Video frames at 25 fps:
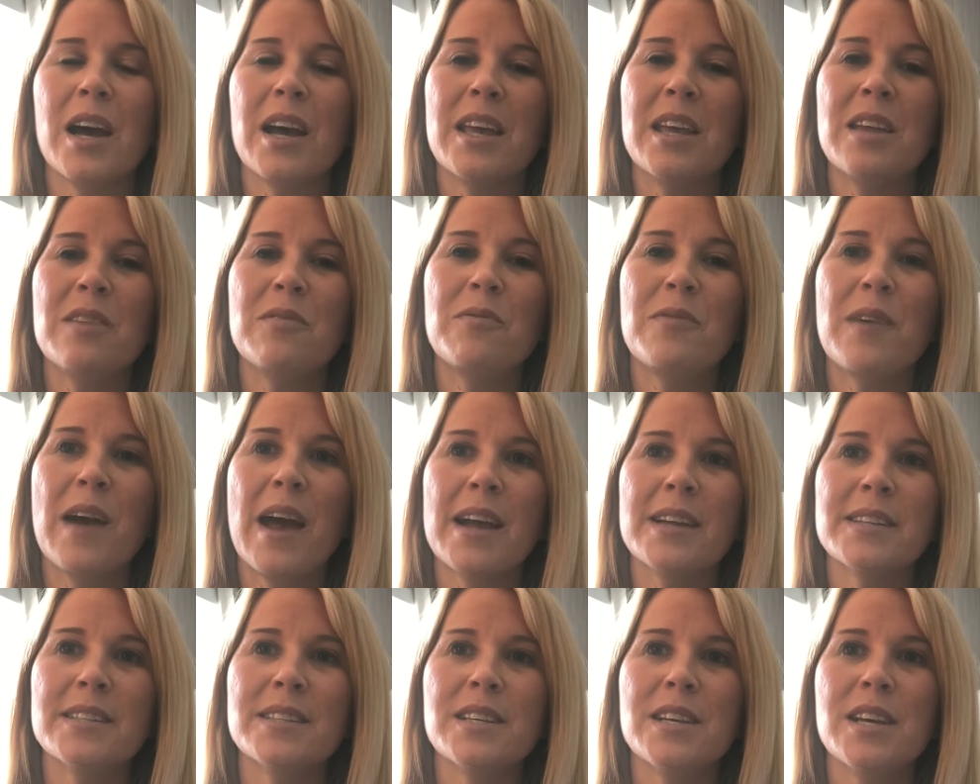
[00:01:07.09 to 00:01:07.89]
In
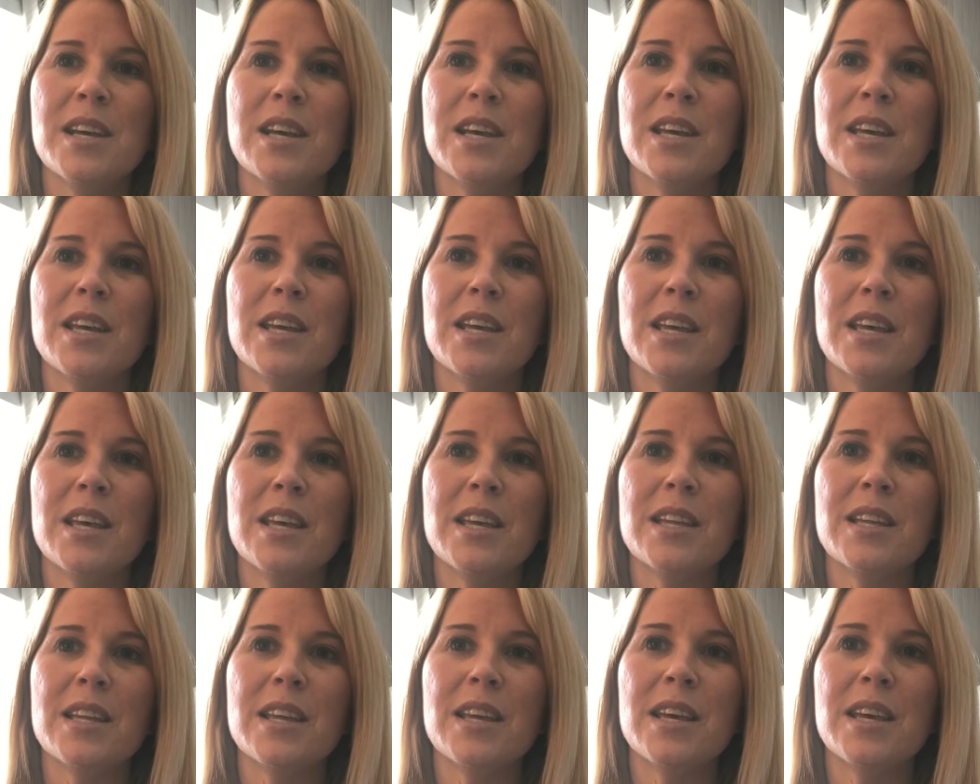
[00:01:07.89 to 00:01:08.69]
fact,
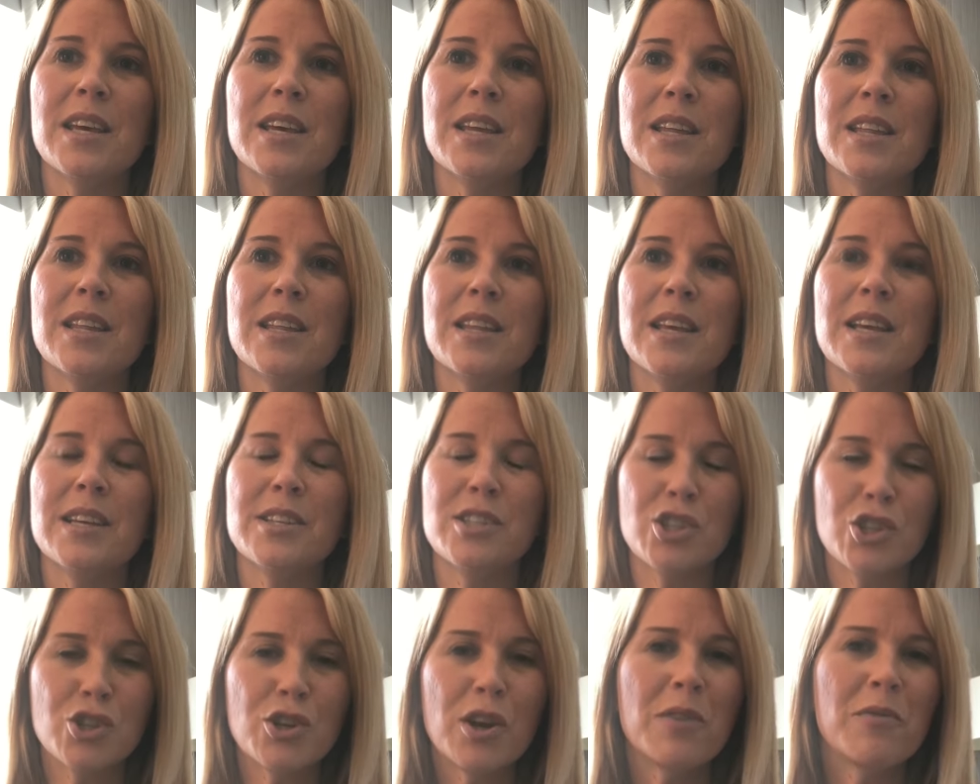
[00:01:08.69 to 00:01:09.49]
as
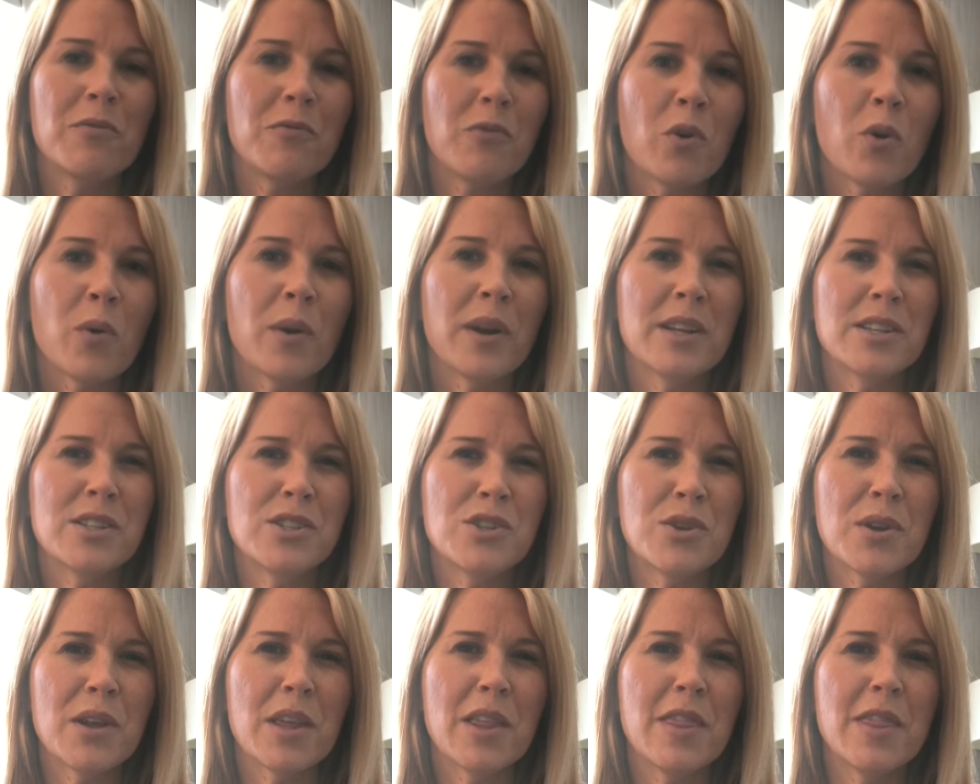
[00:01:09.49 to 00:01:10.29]
straightforward as
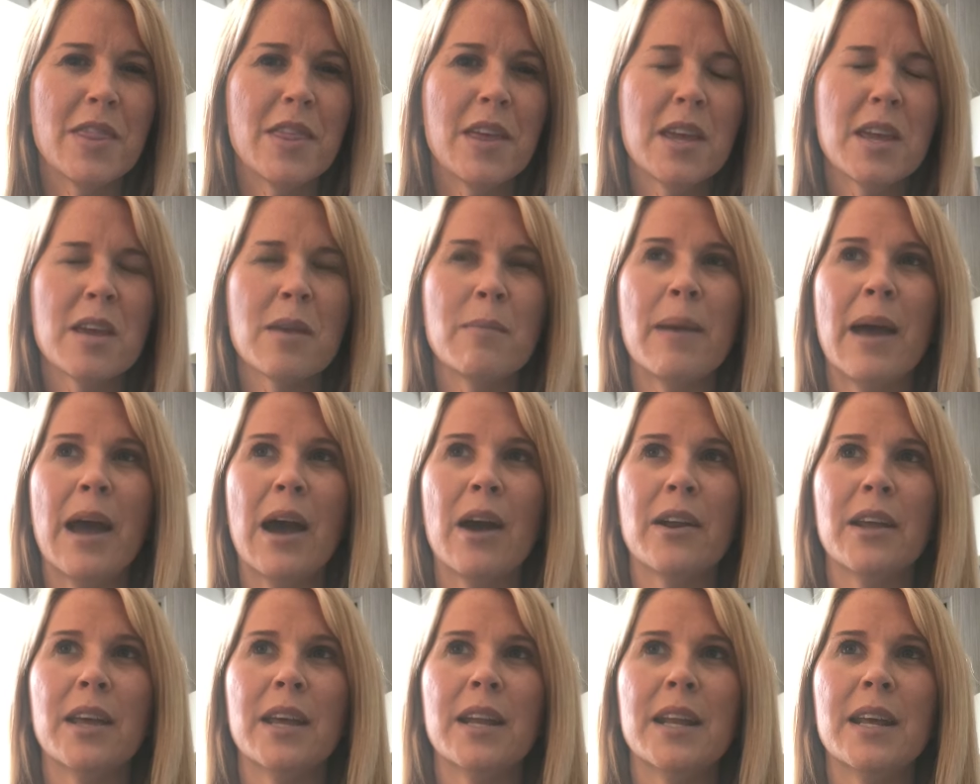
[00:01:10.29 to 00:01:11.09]
you can think
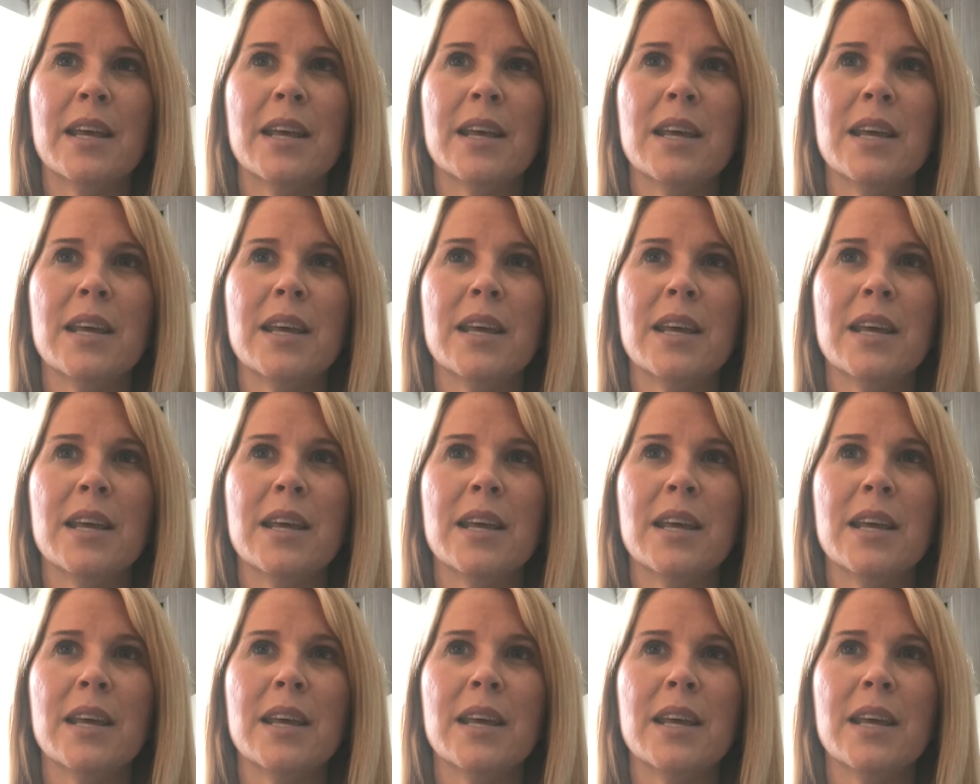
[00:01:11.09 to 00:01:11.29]
about it,